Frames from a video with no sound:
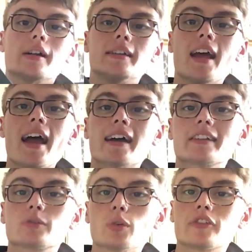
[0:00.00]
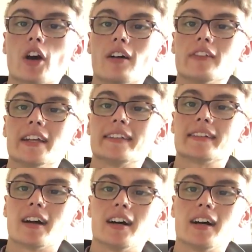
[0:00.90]
next we've got this
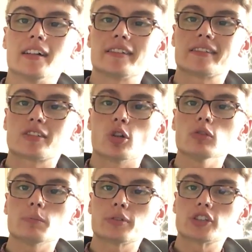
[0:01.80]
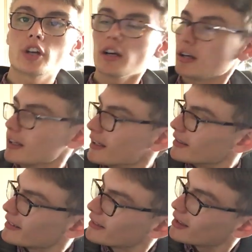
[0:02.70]
sculpture,
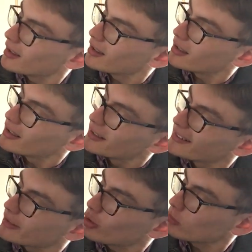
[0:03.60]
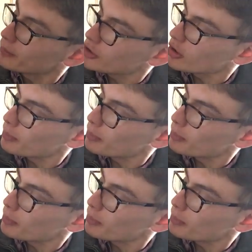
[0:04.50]
it's Sculpture